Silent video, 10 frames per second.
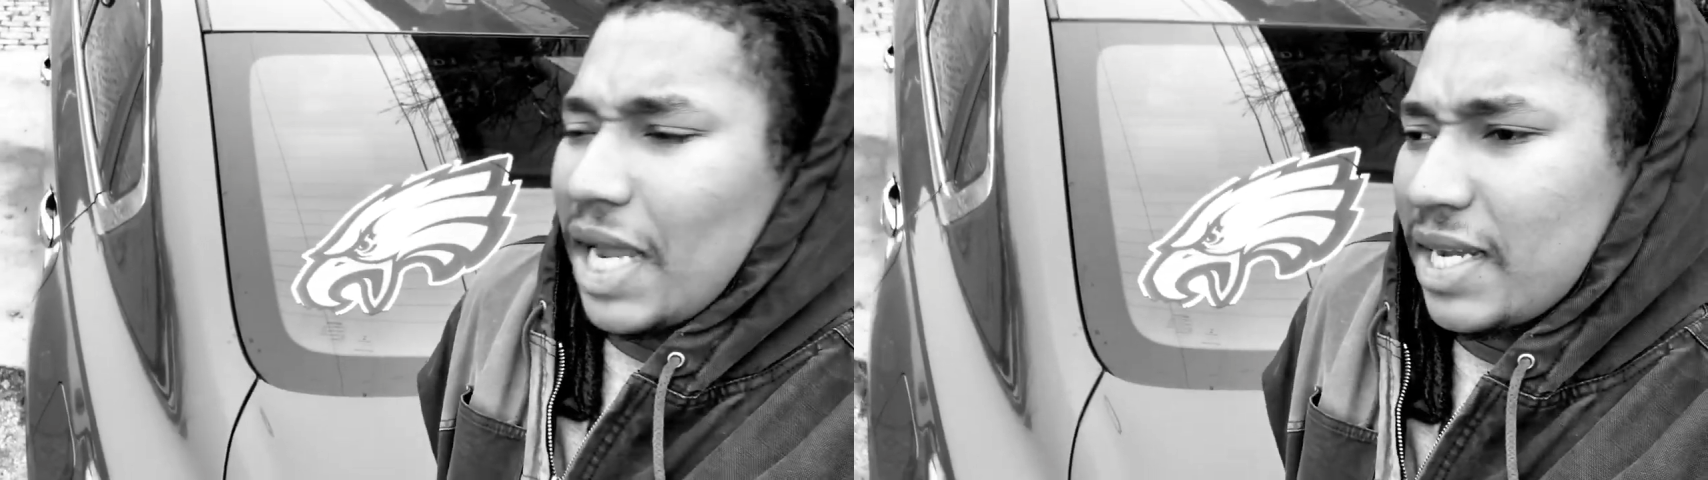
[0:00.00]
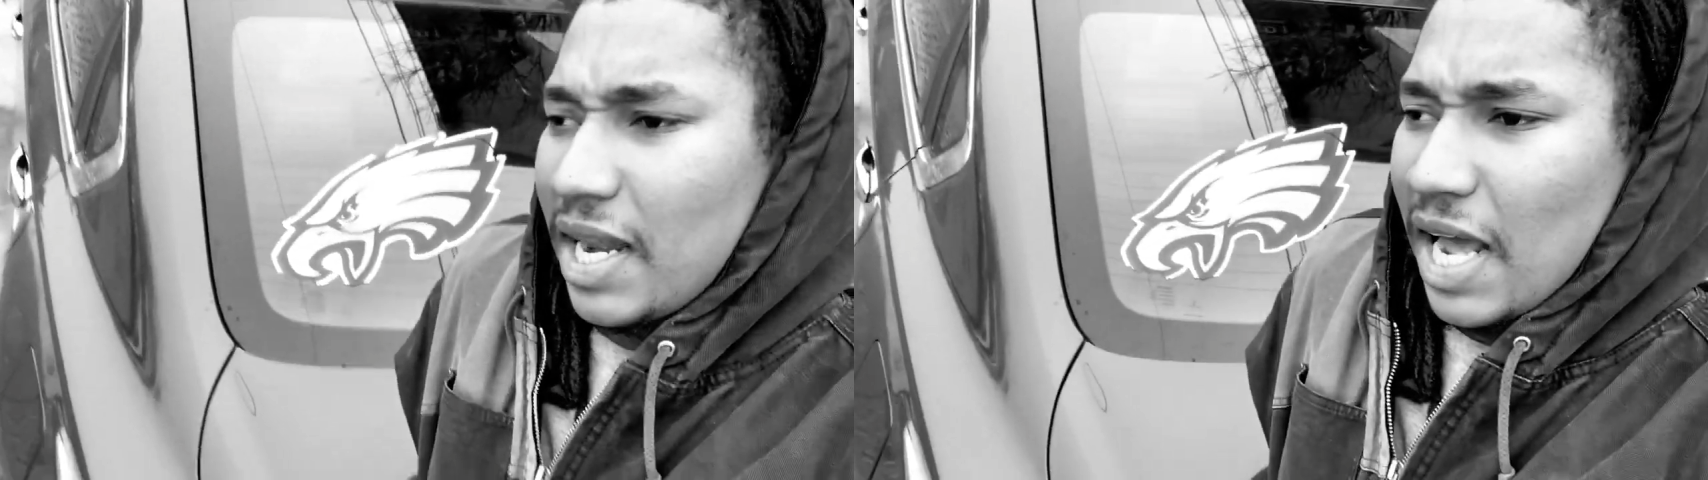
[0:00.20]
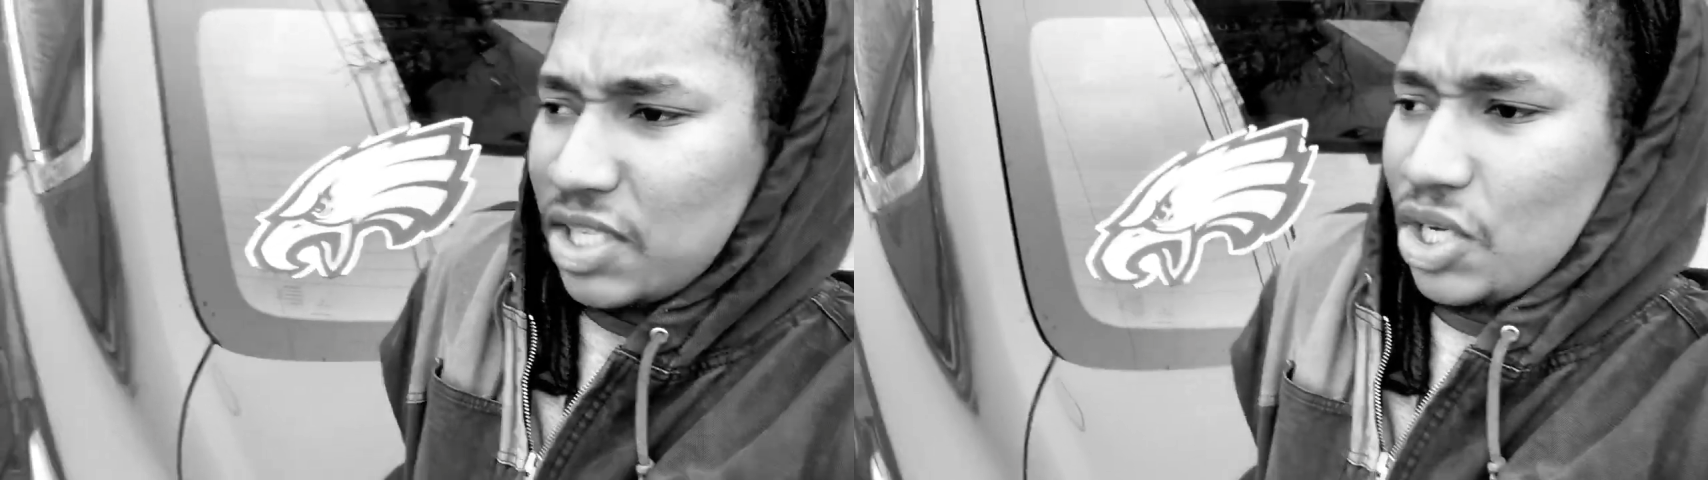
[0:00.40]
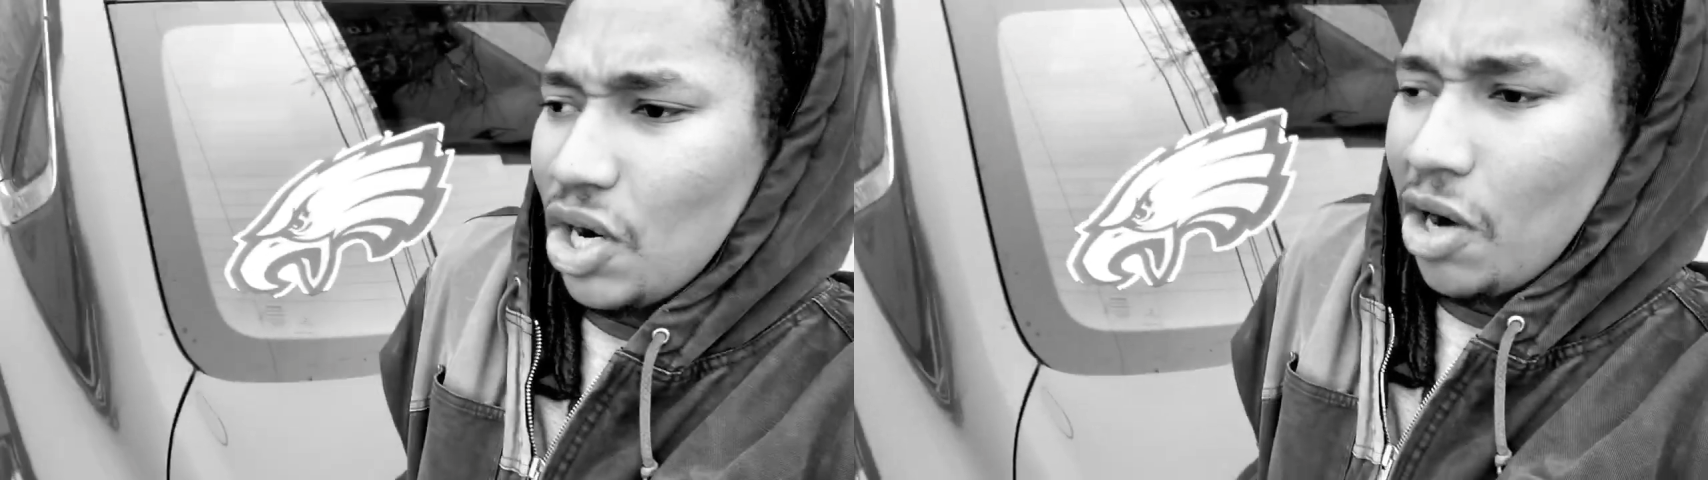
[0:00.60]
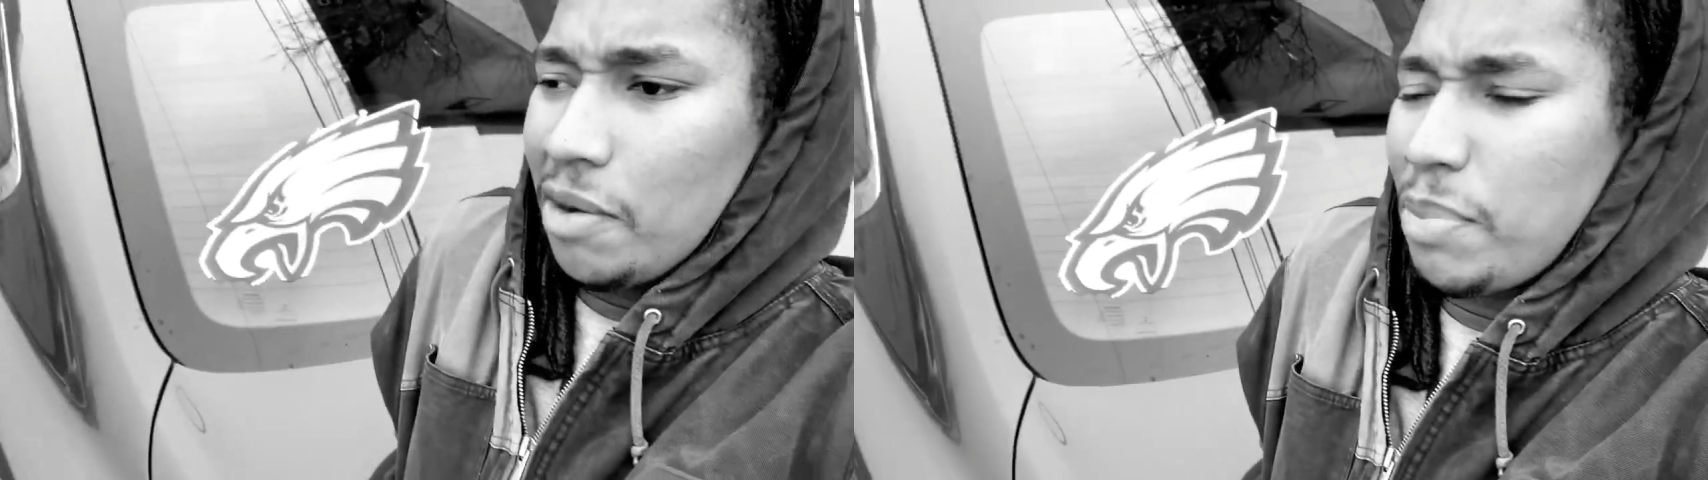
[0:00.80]
I get that to
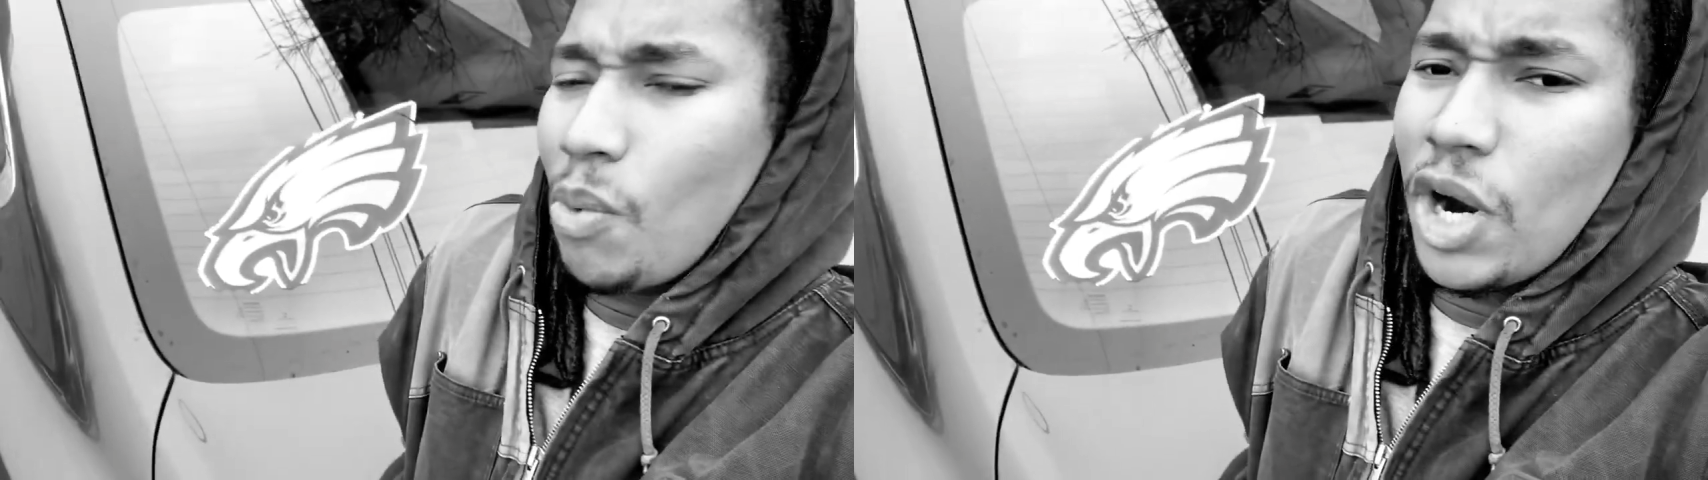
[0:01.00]
y'all. But